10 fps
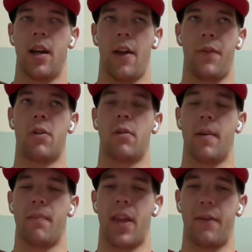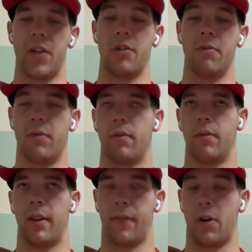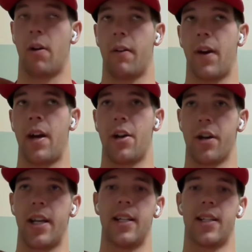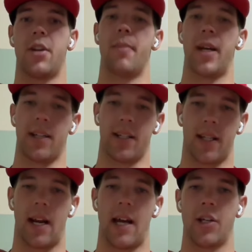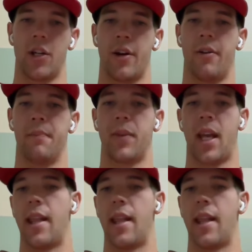If you if you do if you qualify in your heats, then you make it to the night show,